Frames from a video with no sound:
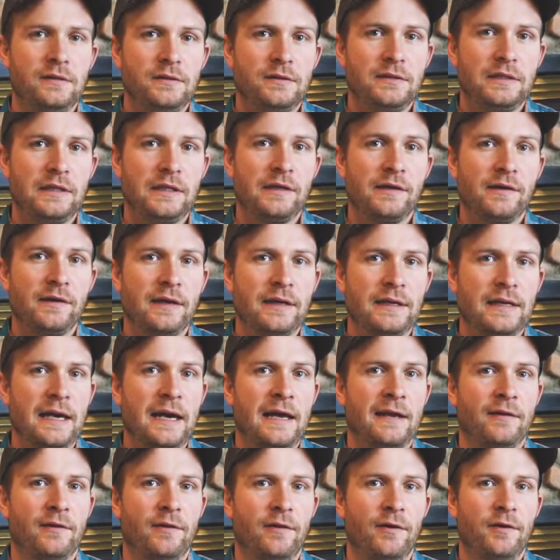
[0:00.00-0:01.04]
deer, and
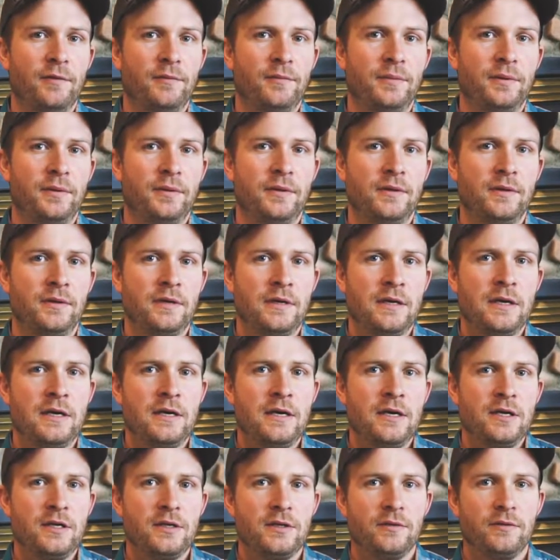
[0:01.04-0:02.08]
antelope,
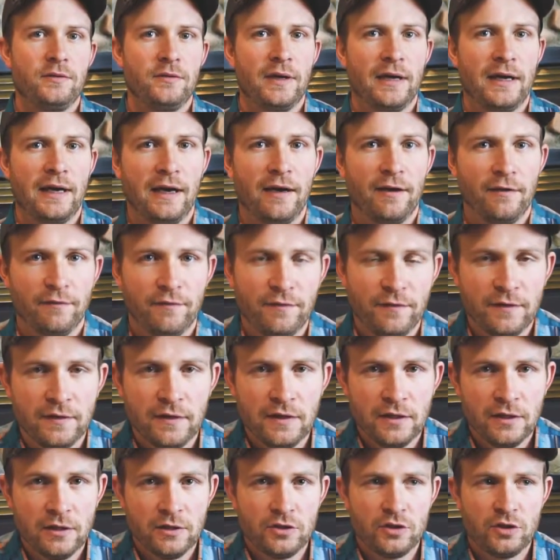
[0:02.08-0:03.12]
you have
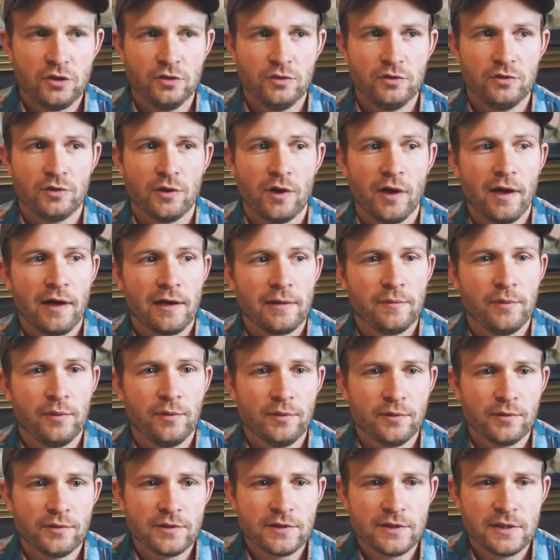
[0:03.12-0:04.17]
2 drawing
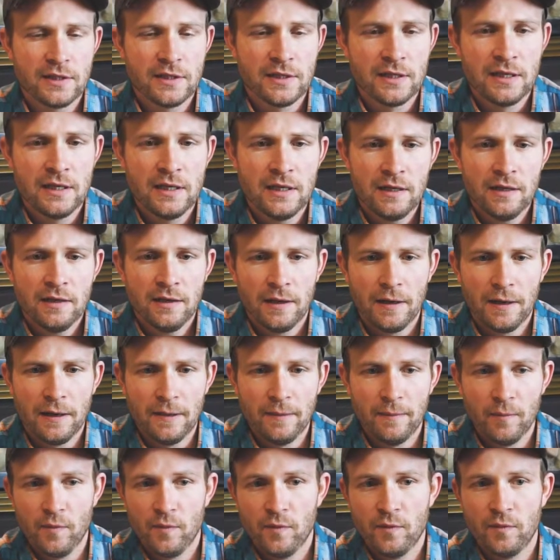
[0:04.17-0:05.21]
pools.
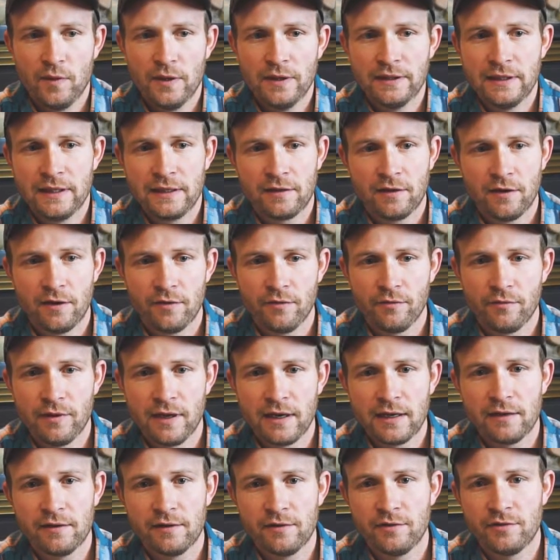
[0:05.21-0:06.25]
One they call the
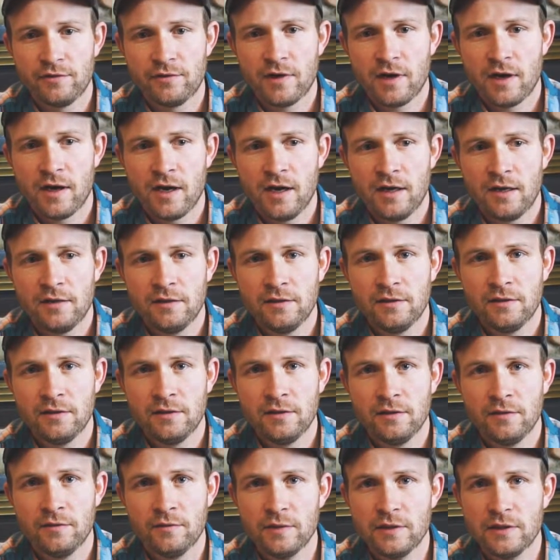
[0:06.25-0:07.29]
regular draw,
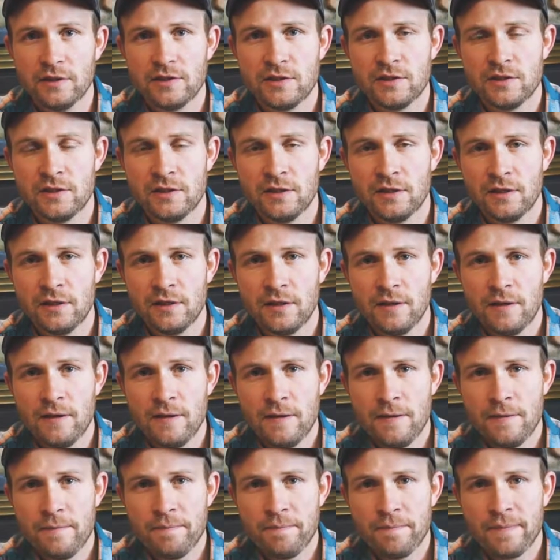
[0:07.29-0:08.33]
which
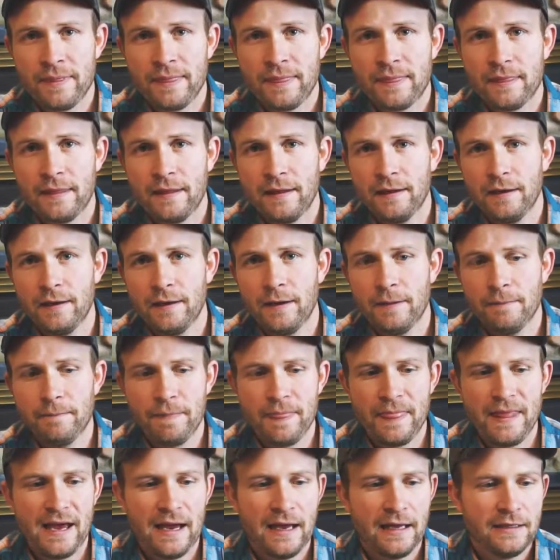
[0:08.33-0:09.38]

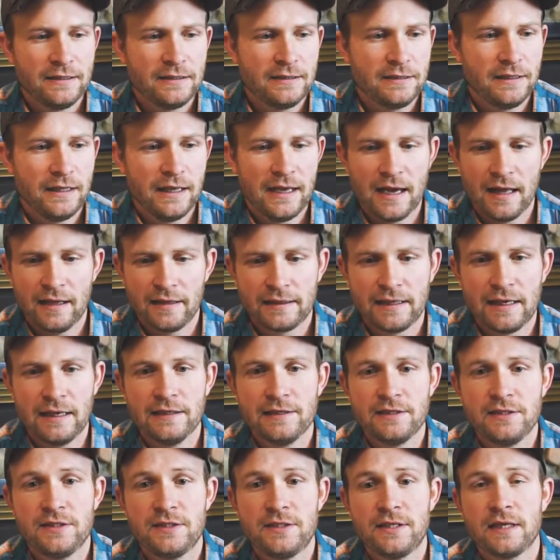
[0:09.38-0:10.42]
that they allocate
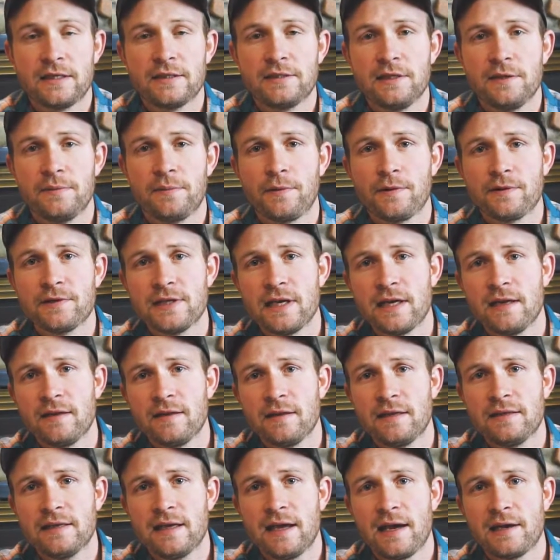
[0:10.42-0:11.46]
60% of
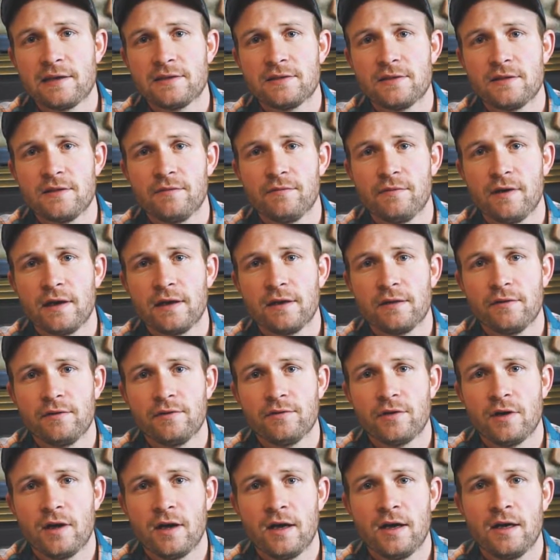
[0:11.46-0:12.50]
the tags to the regular
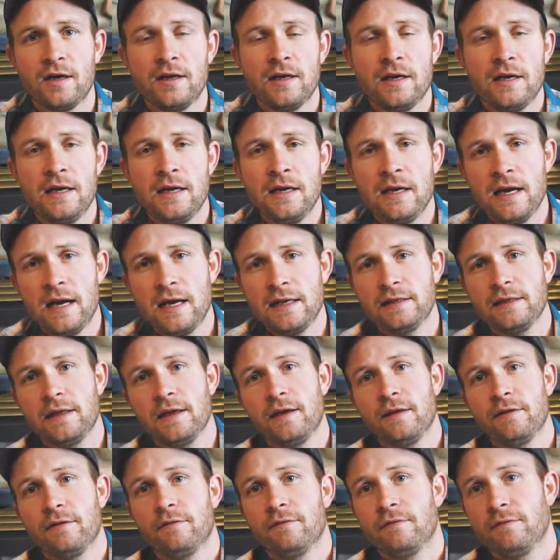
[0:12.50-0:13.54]
draw, and
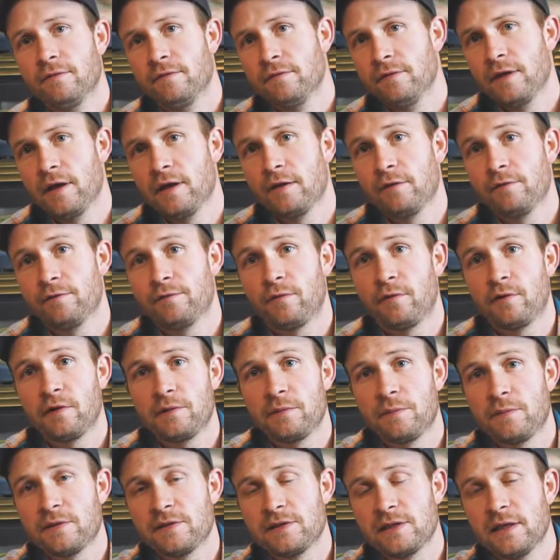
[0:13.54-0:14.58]
then the other
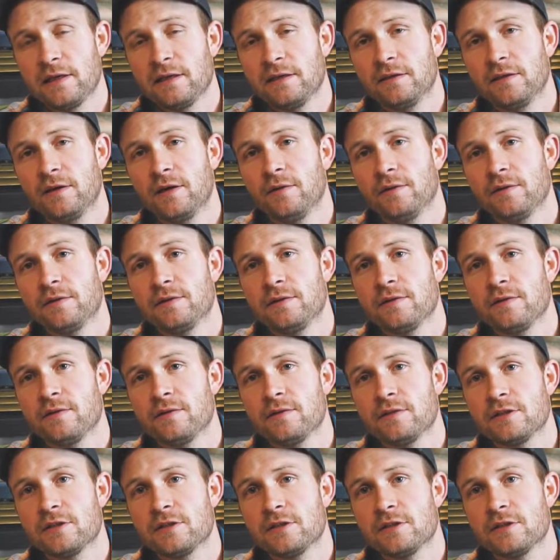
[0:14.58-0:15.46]
40% go into the